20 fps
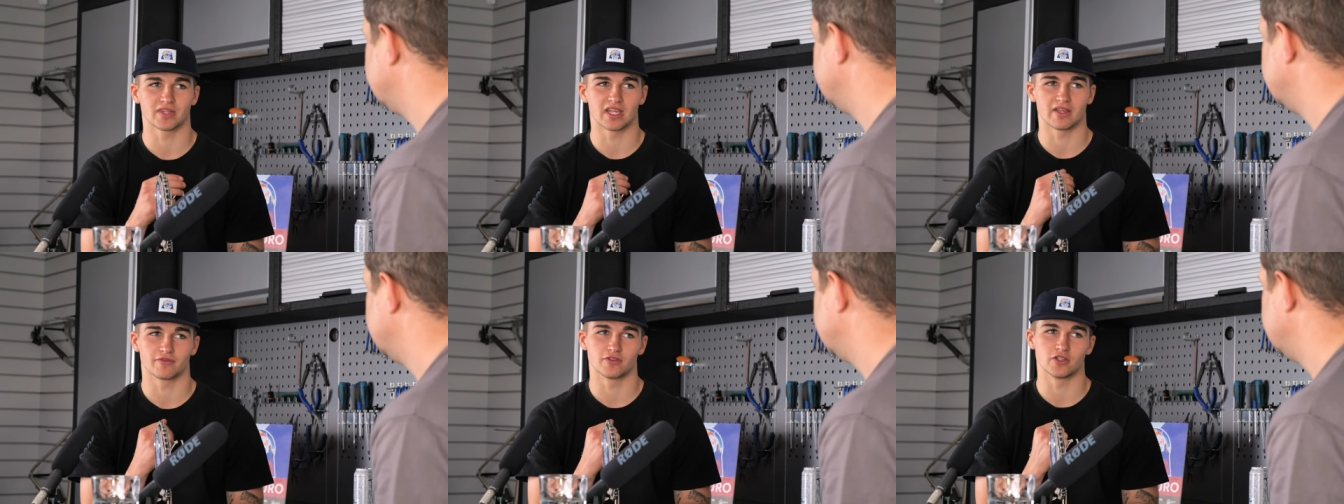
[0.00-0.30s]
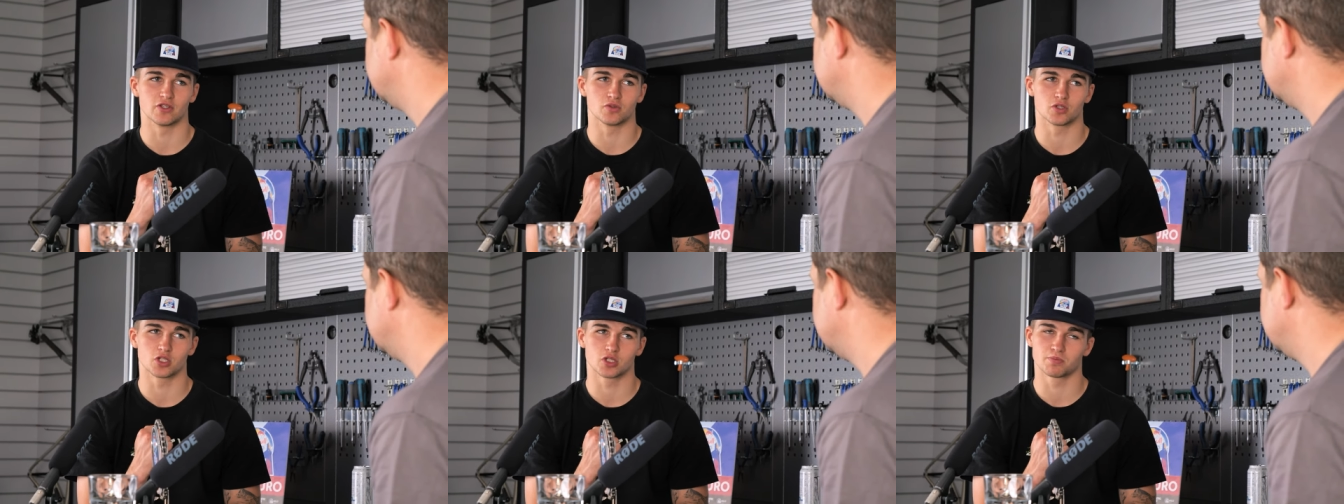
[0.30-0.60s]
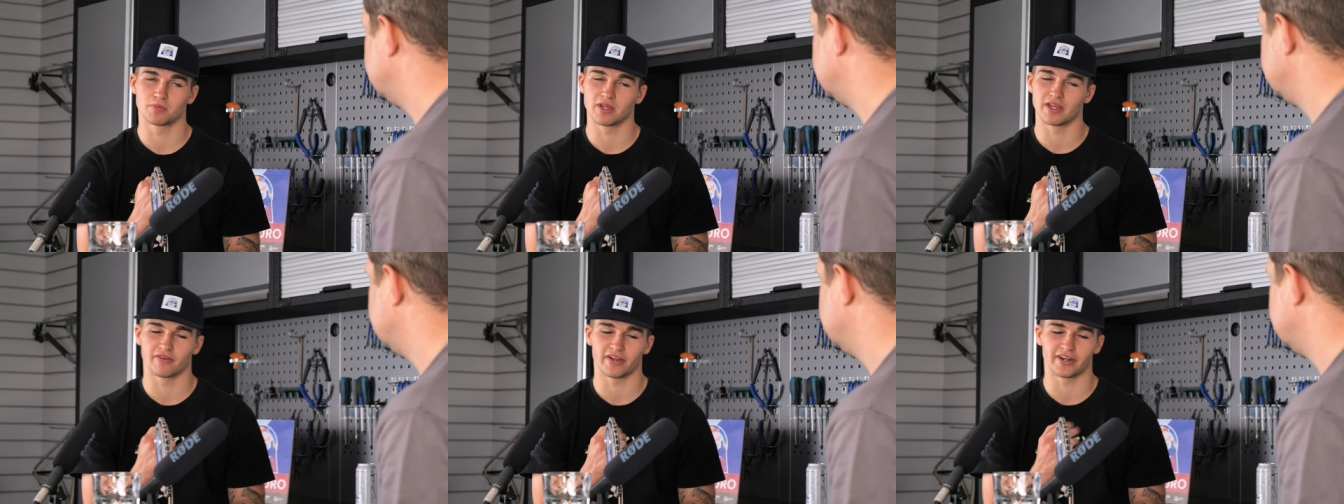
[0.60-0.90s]

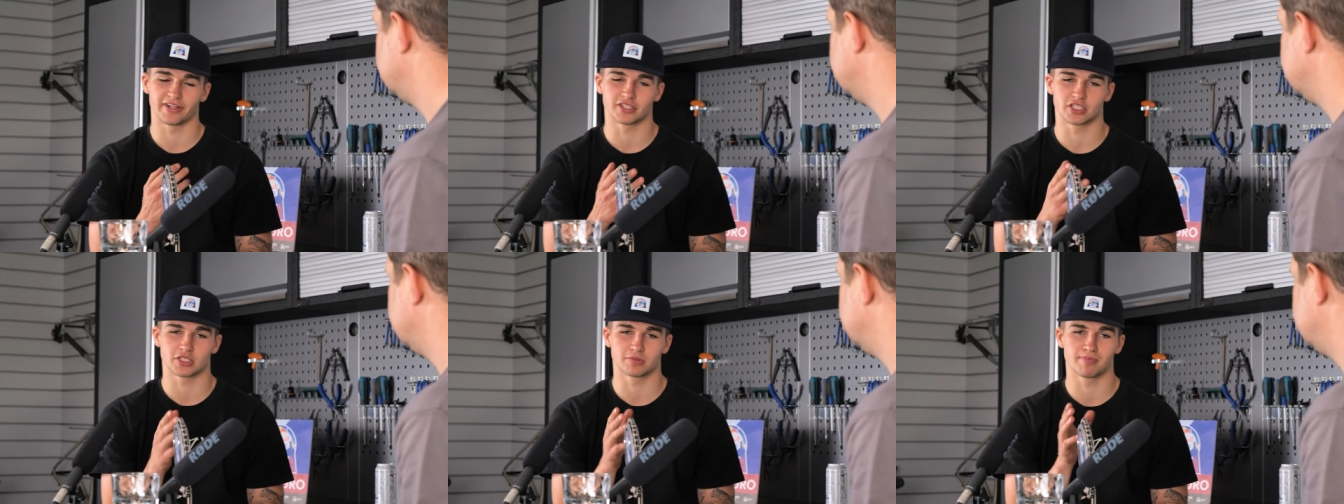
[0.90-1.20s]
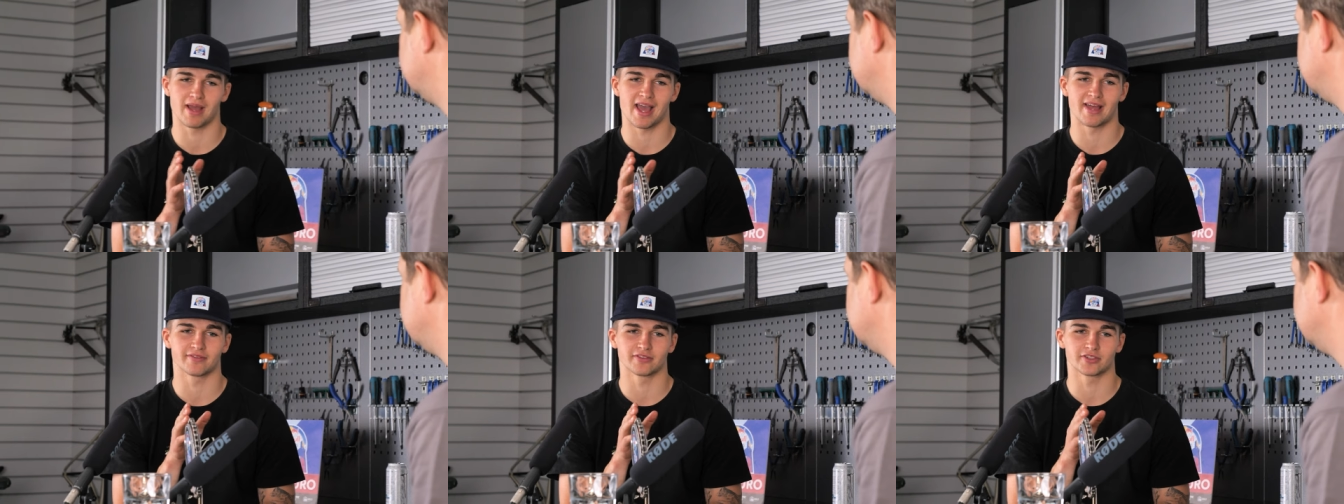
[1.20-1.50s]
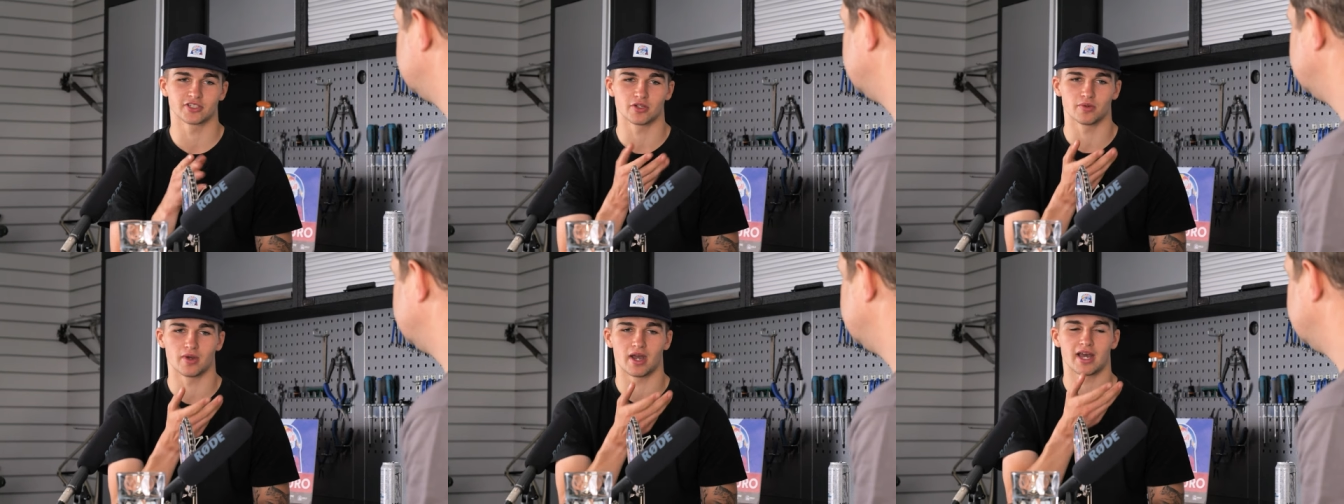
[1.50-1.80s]
If I'd have
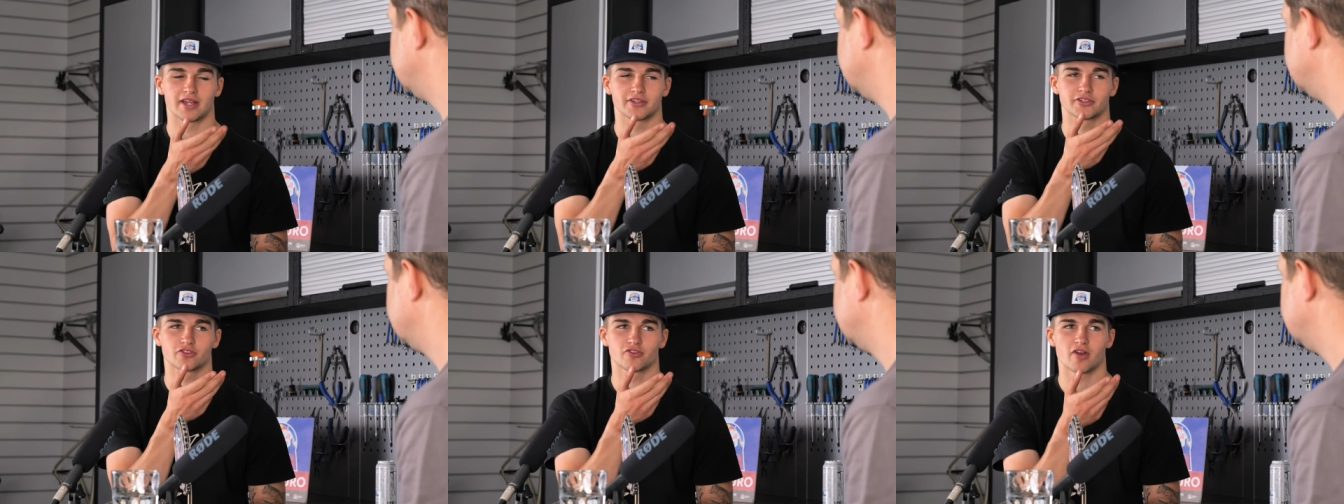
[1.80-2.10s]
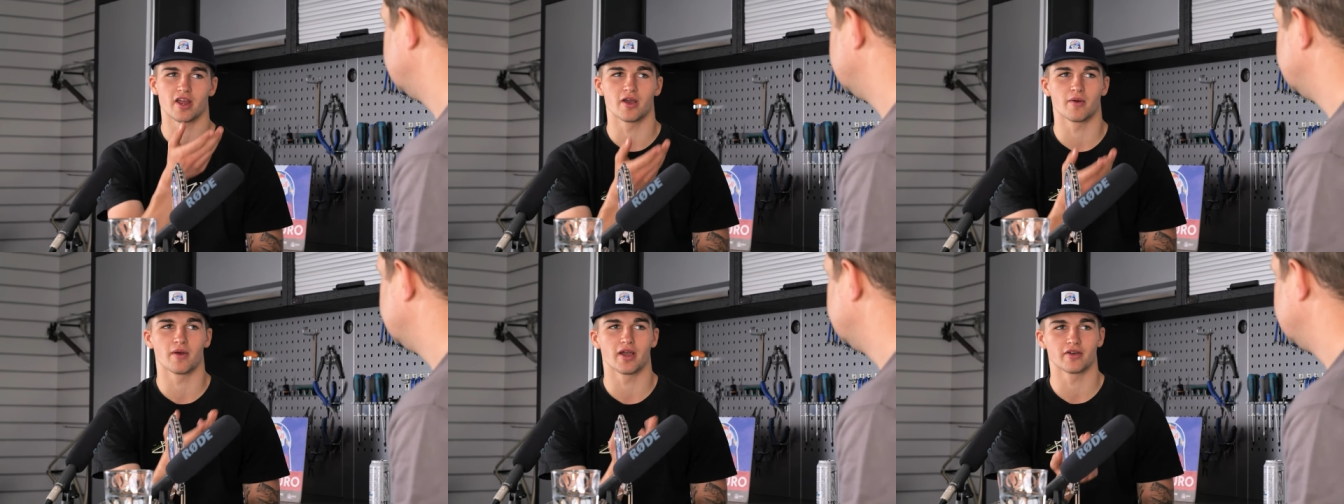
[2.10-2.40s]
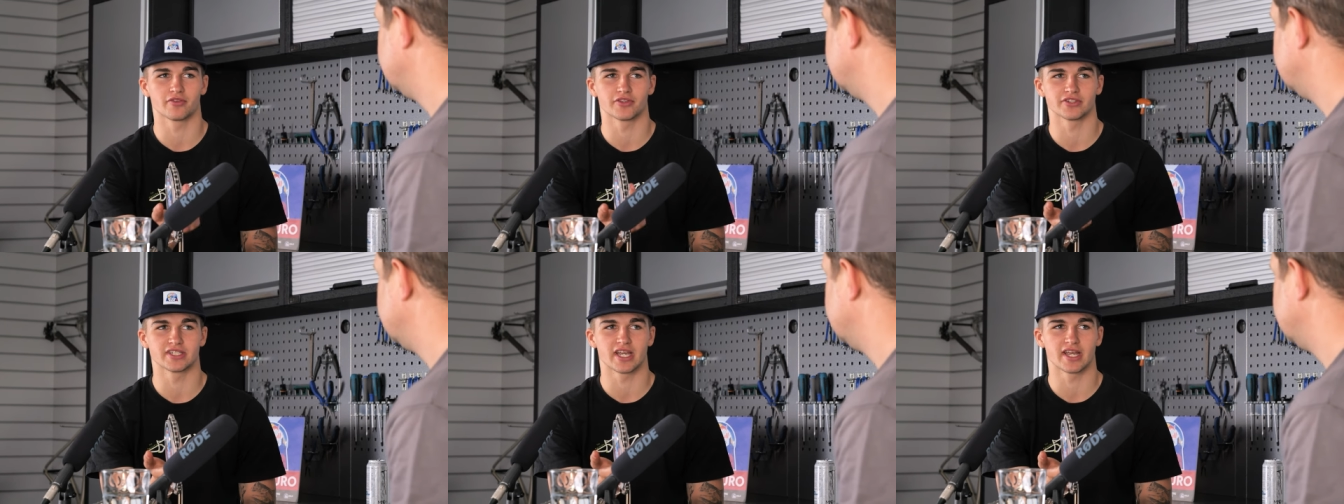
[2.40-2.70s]
spanned too hard straight away
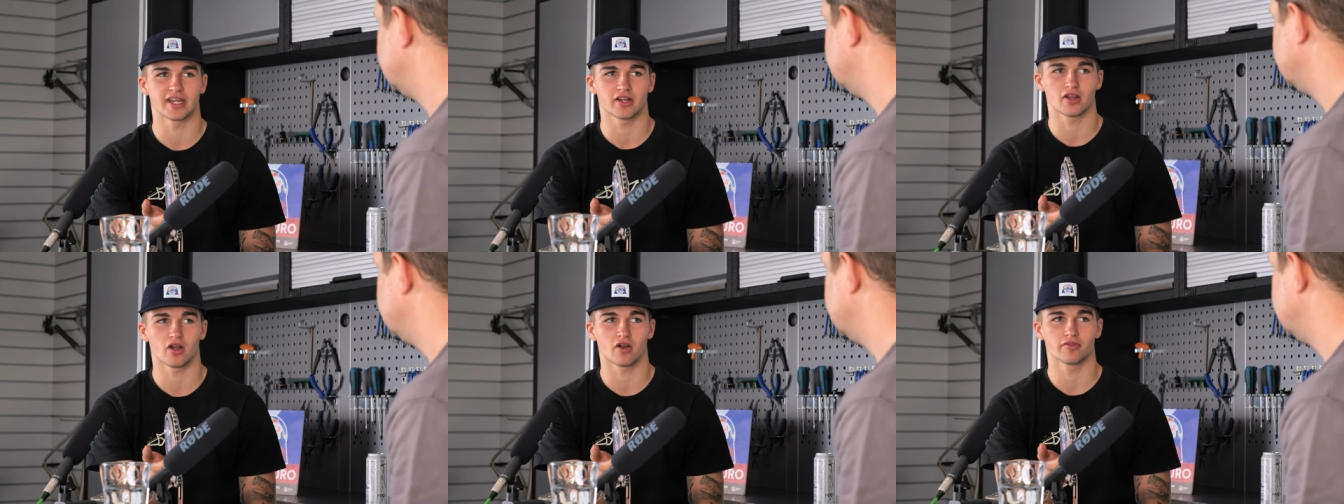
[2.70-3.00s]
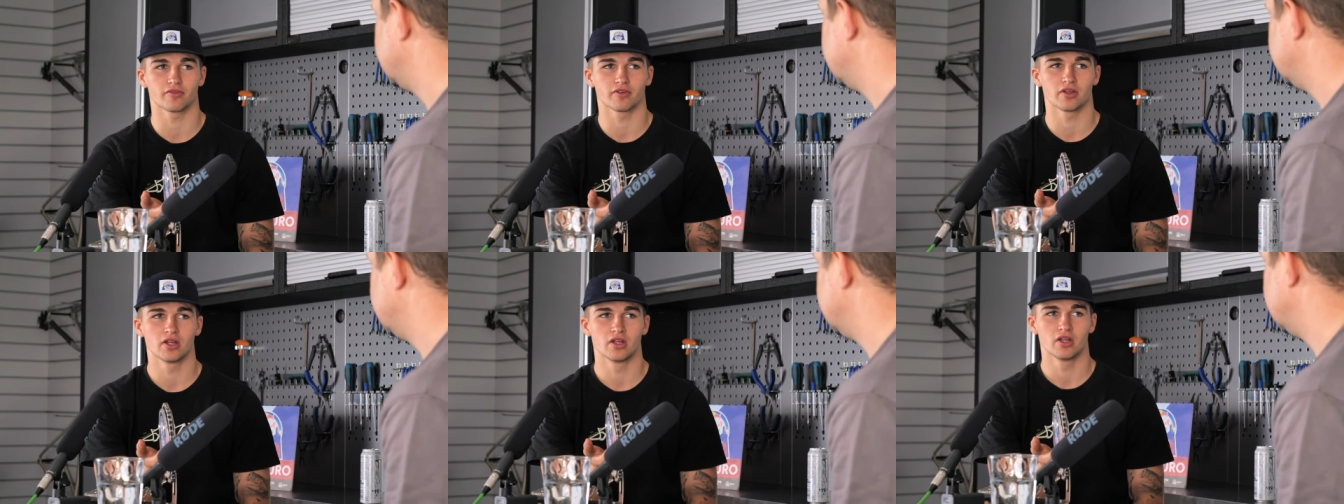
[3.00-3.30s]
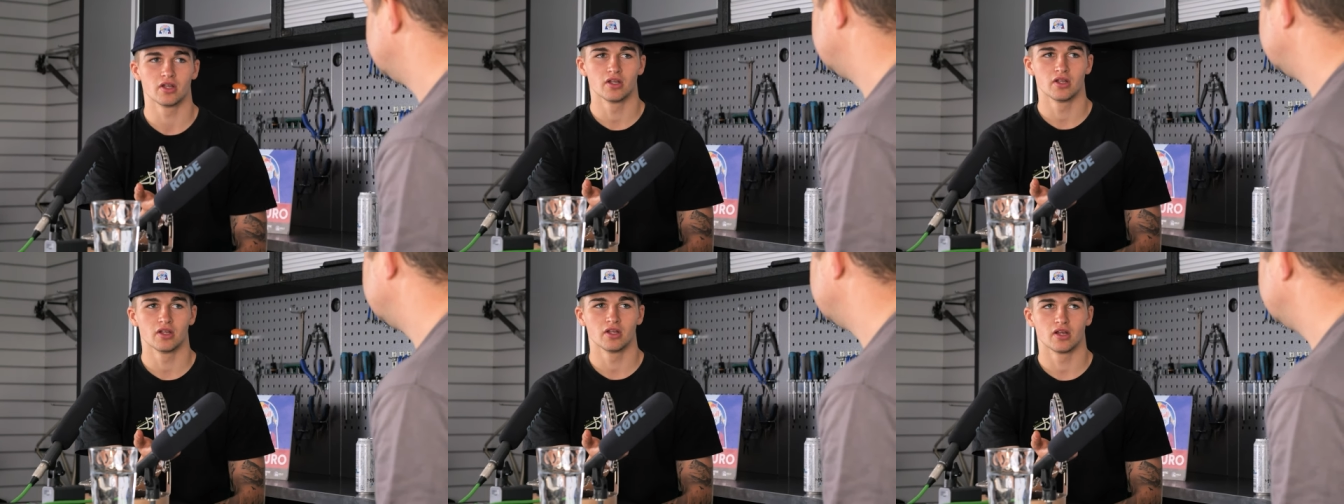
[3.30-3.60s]
off the takeoff,
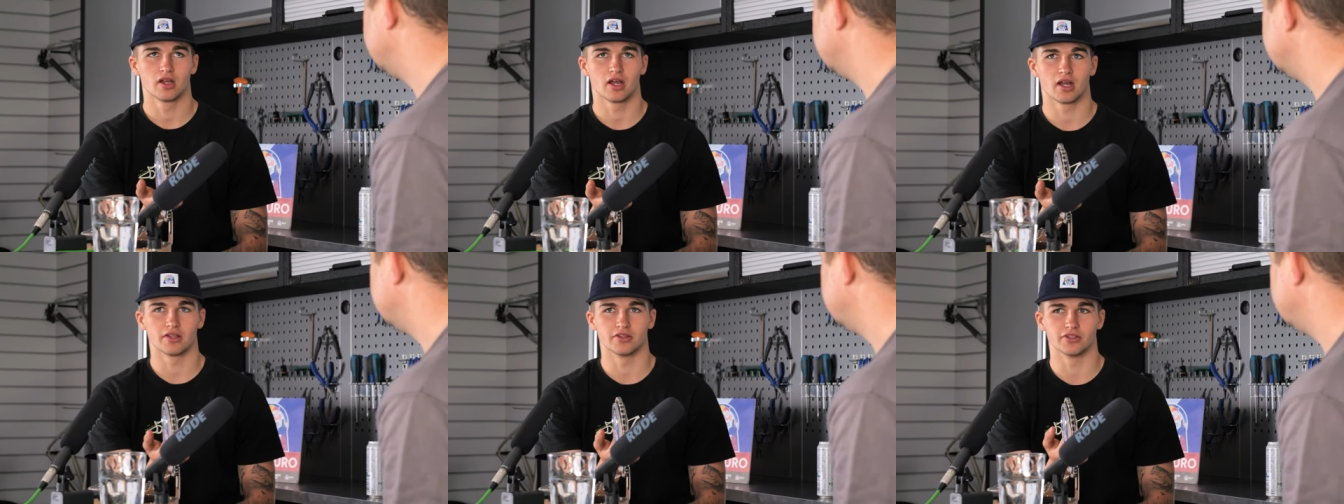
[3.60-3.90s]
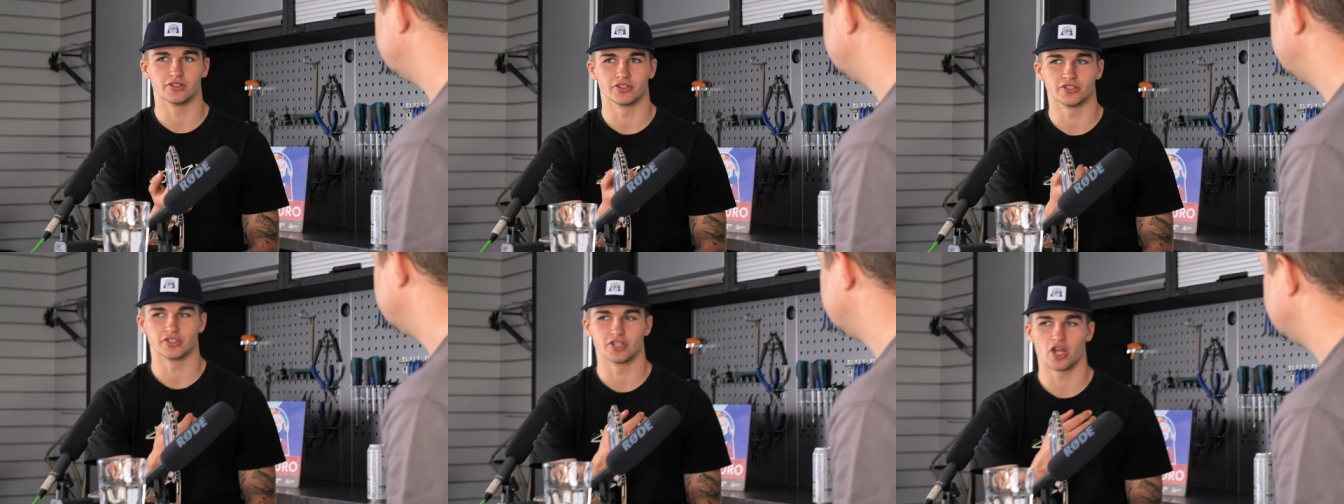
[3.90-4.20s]
there's